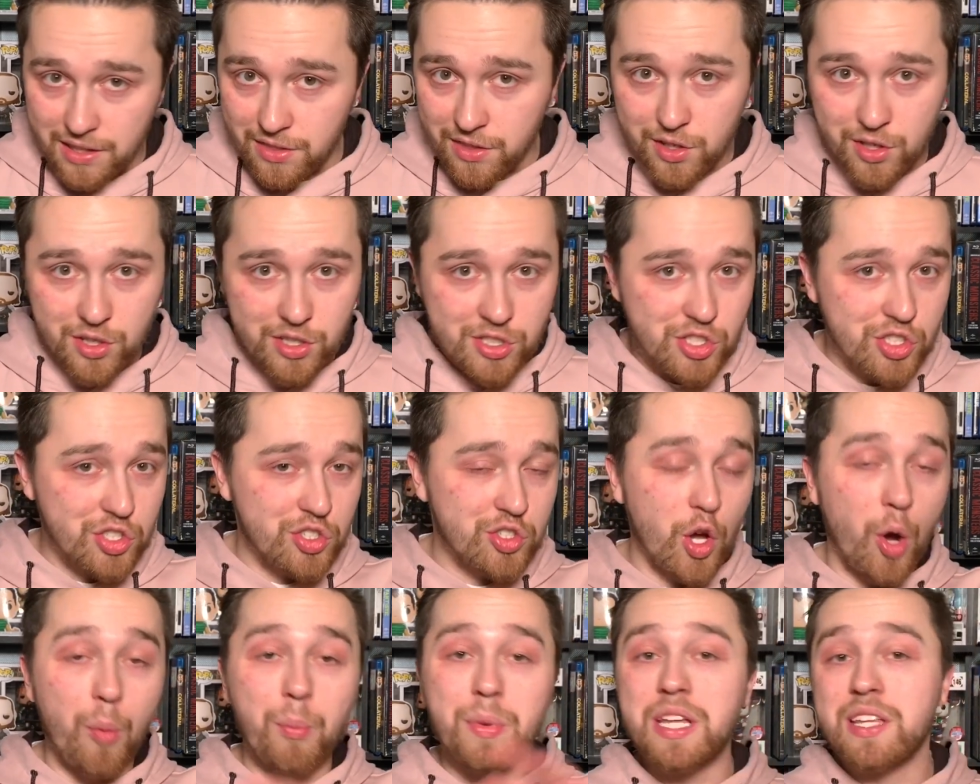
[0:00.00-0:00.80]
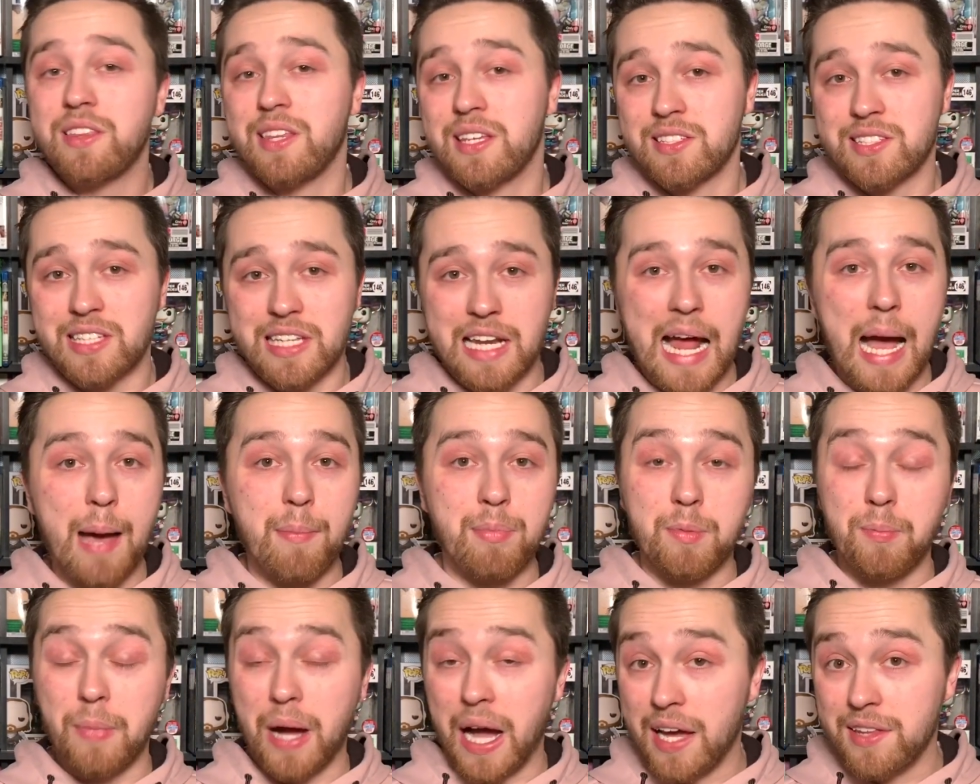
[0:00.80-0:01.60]
There are so many things that
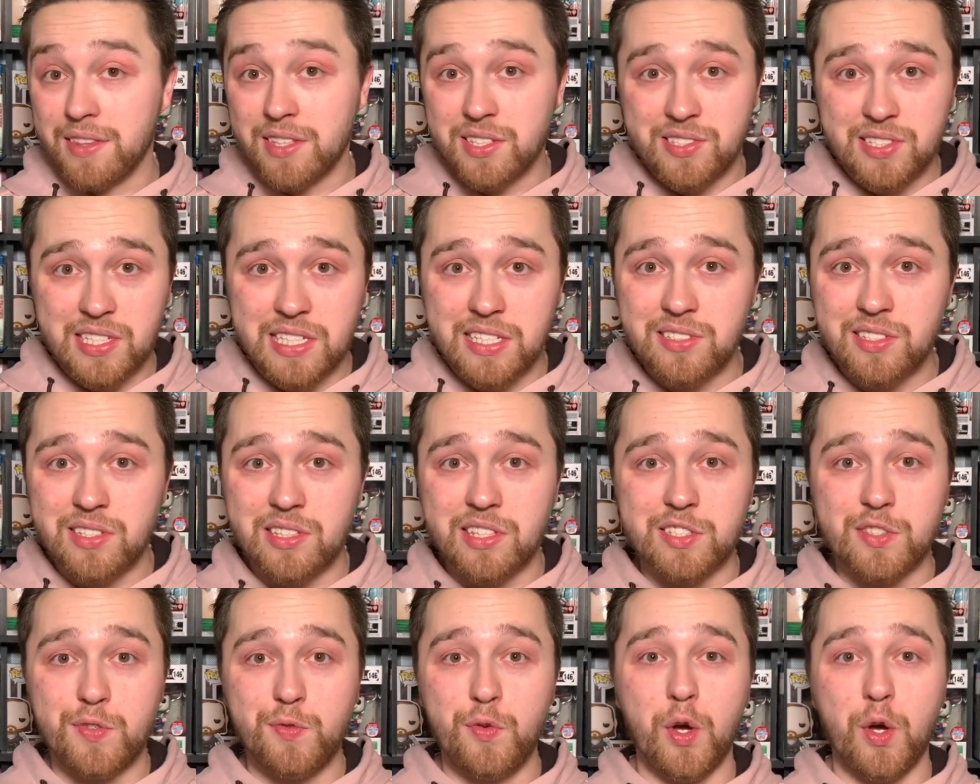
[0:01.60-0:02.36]
happen behind the scenes in this